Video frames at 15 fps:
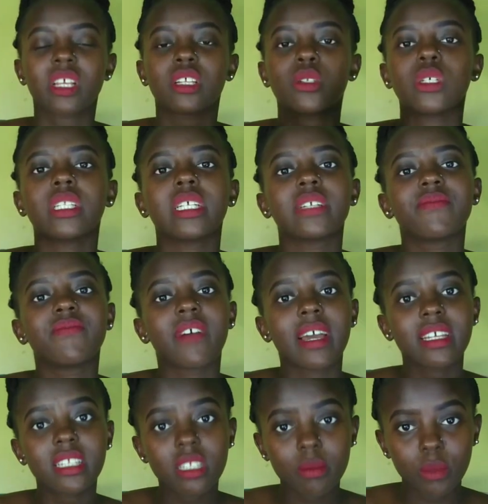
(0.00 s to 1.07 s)
So it's
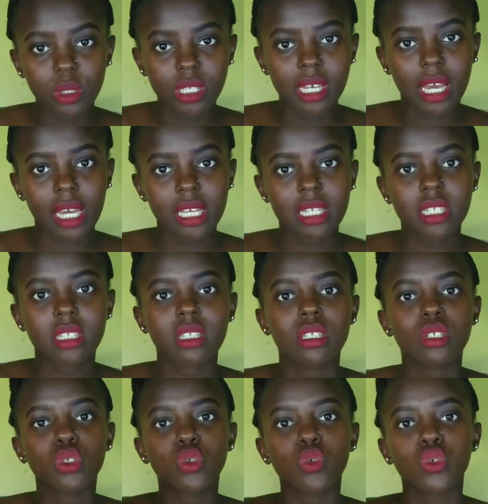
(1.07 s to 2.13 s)
advisable, guys,
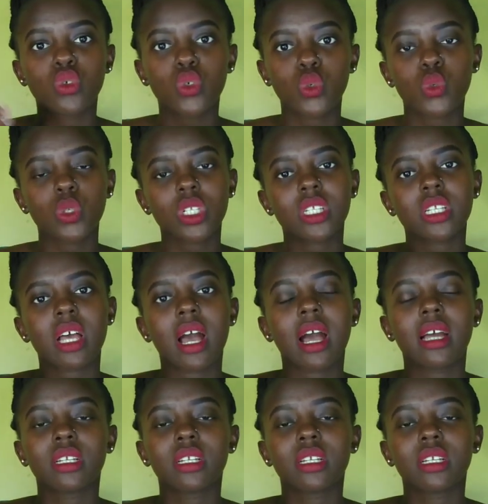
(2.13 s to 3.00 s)
to choose